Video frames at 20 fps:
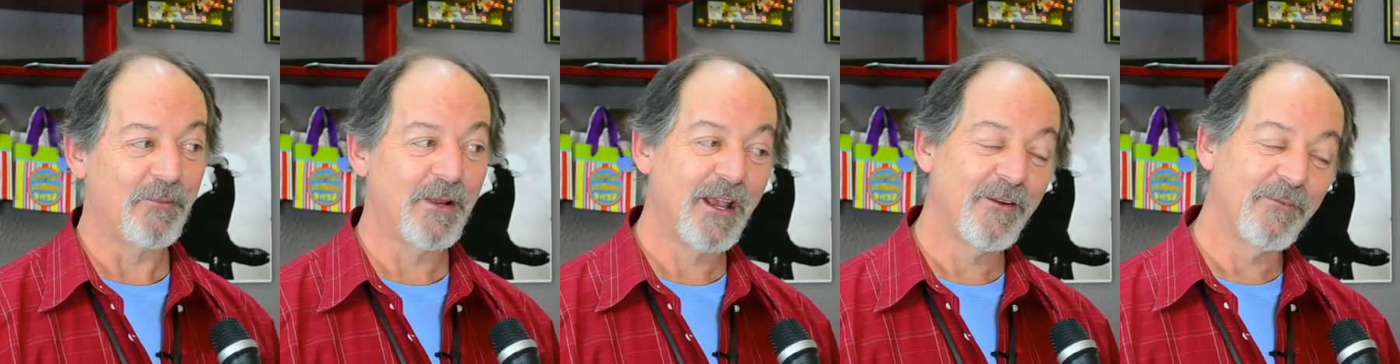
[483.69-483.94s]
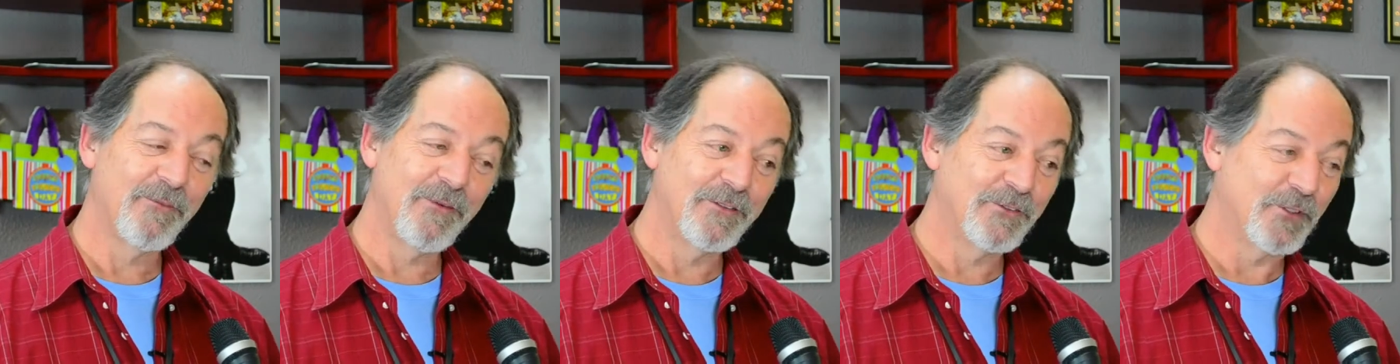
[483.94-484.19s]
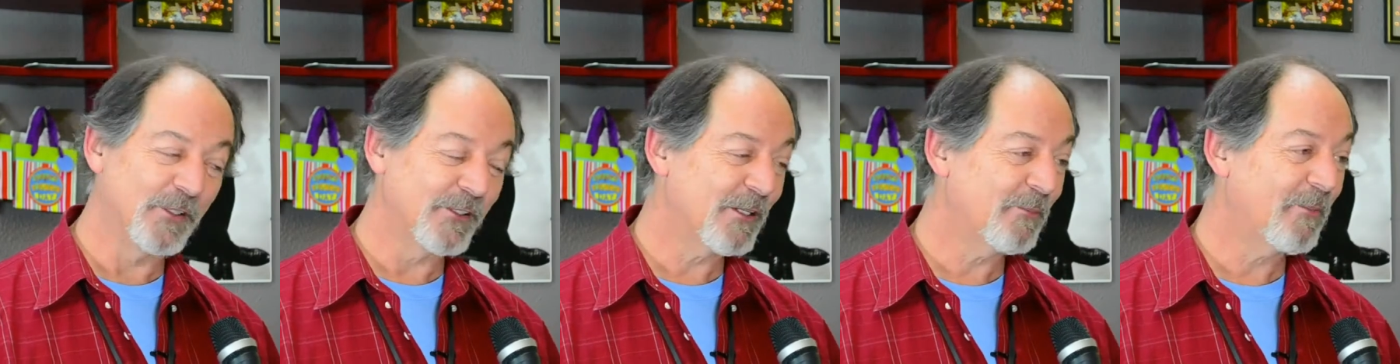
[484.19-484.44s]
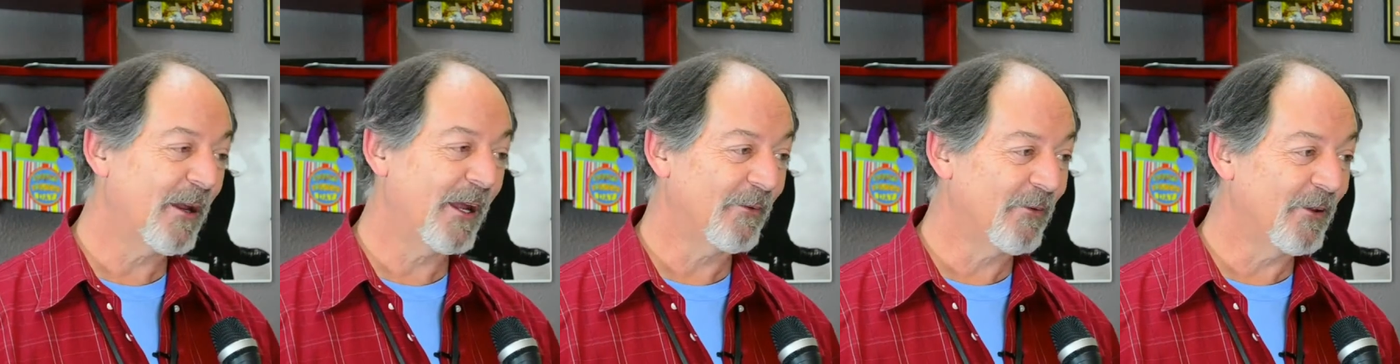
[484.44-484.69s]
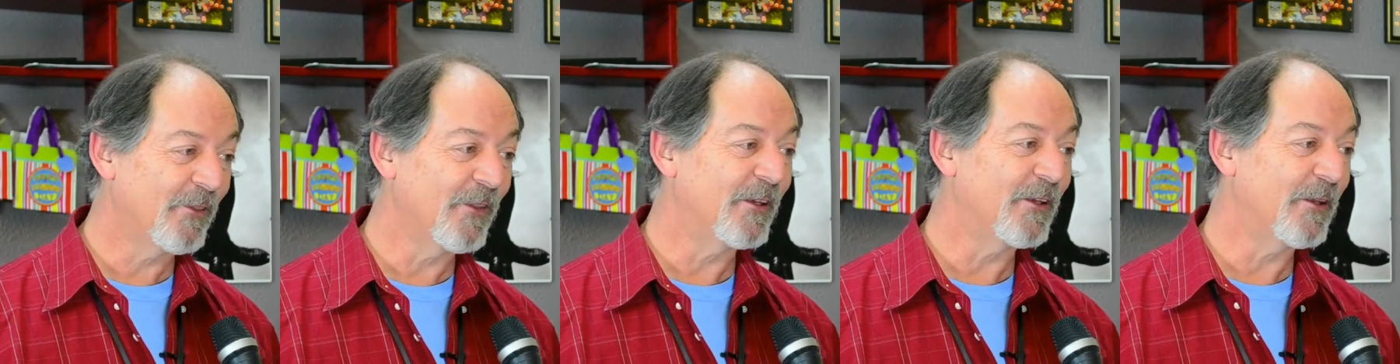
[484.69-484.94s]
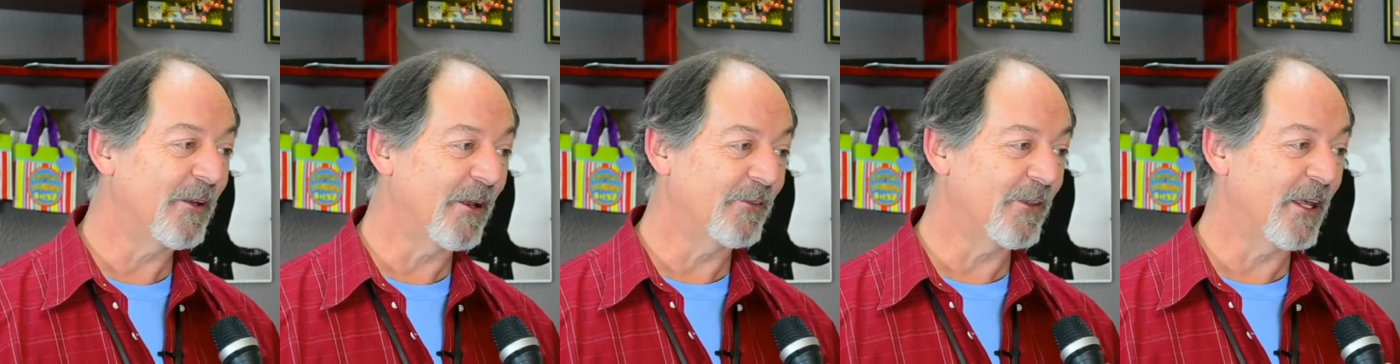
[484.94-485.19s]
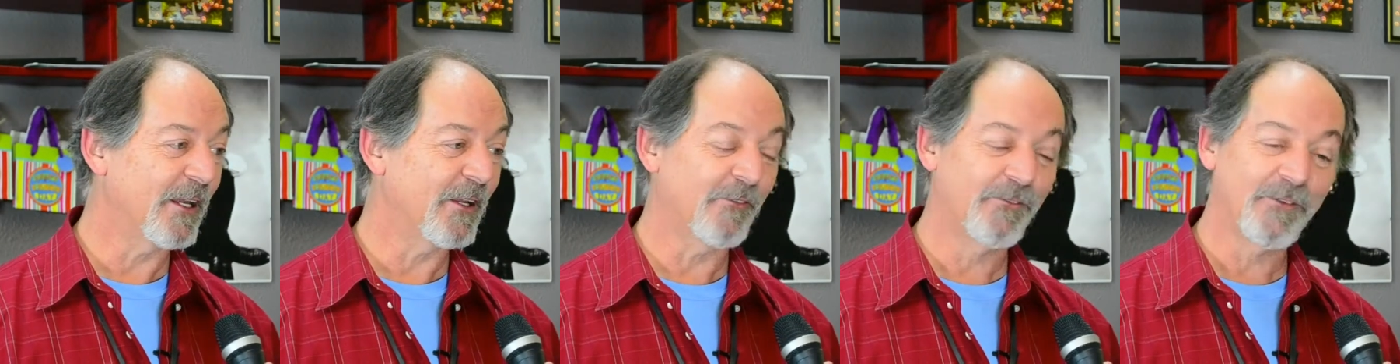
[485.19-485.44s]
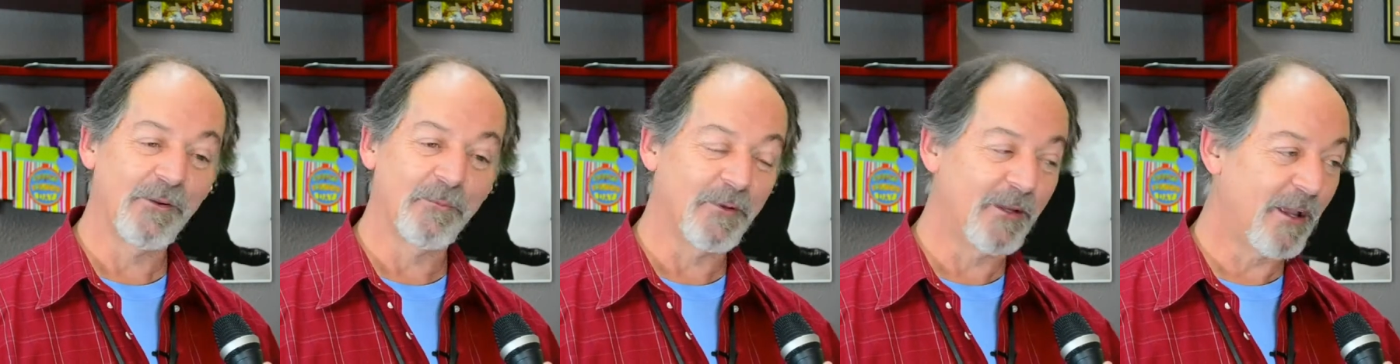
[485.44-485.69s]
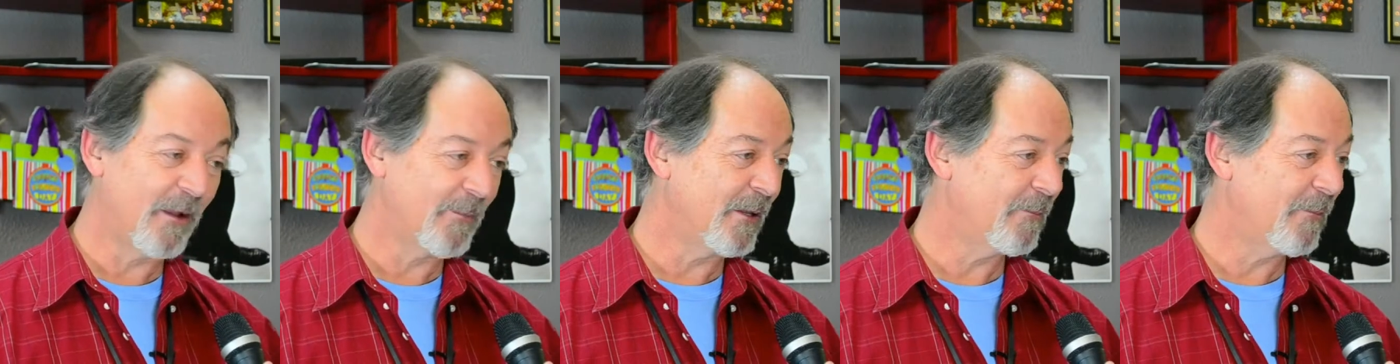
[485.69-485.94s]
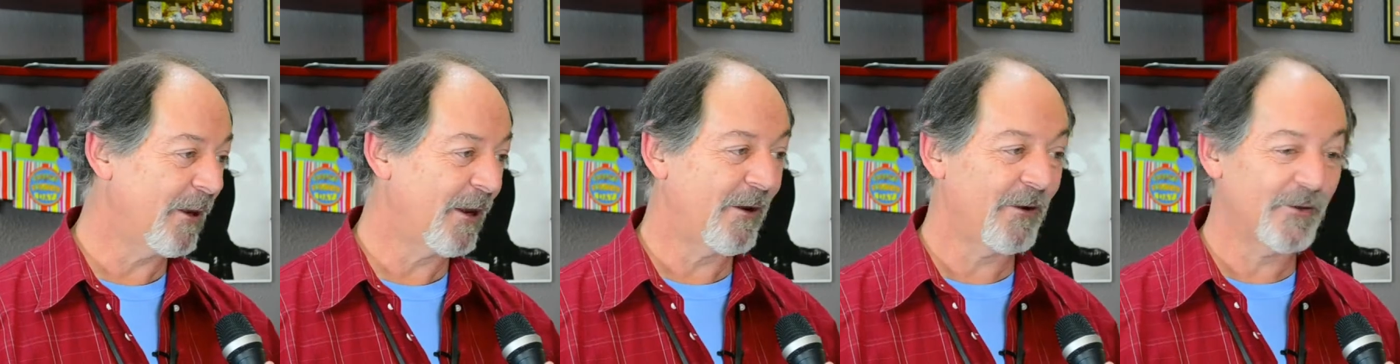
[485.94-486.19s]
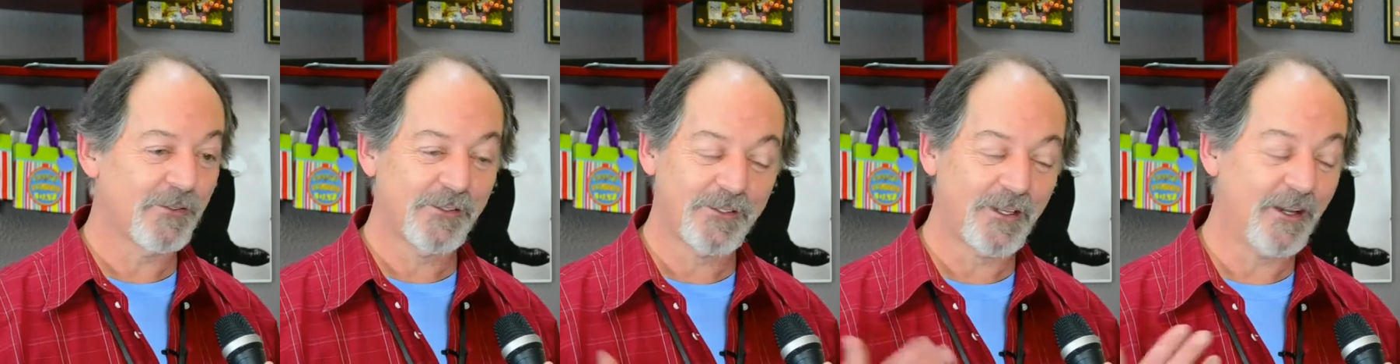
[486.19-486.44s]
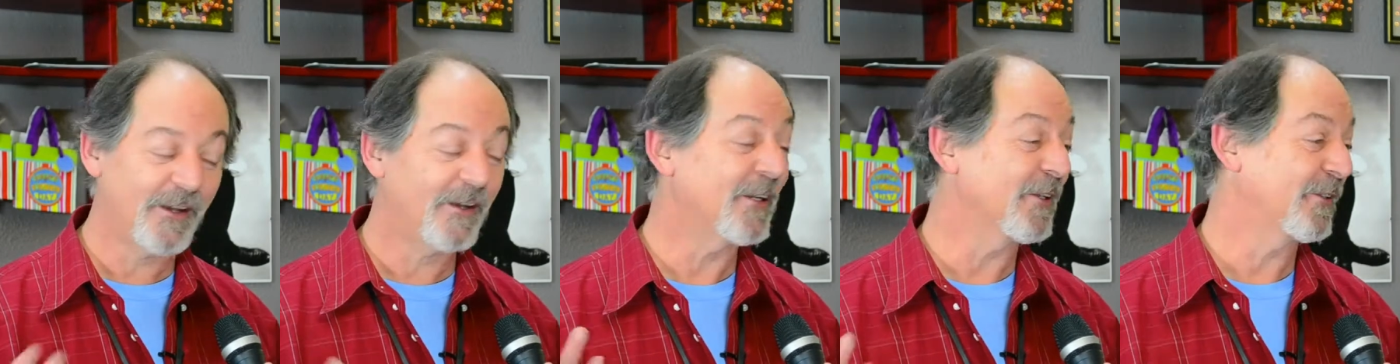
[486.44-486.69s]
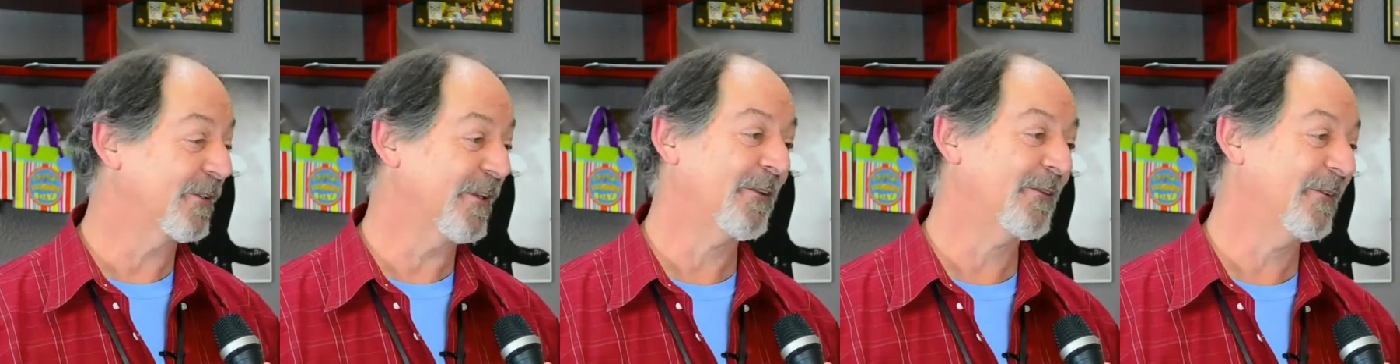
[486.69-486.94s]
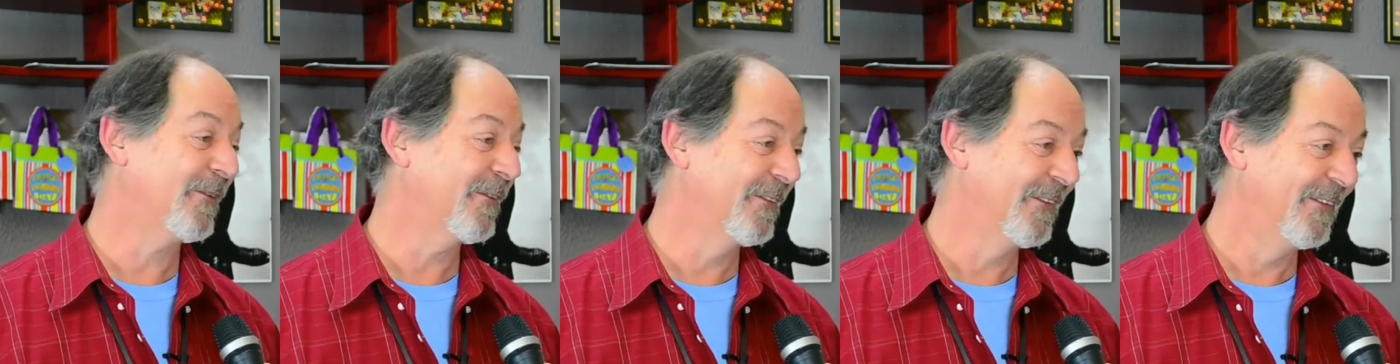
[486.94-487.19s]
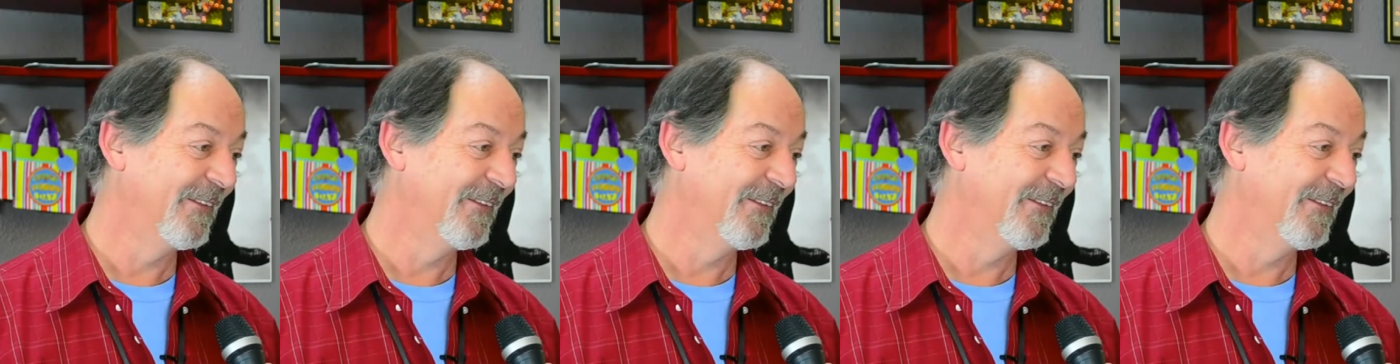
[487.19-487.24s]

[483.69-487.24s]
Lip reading: We have just about everything you could think of, from gummy bears to honeysuckle.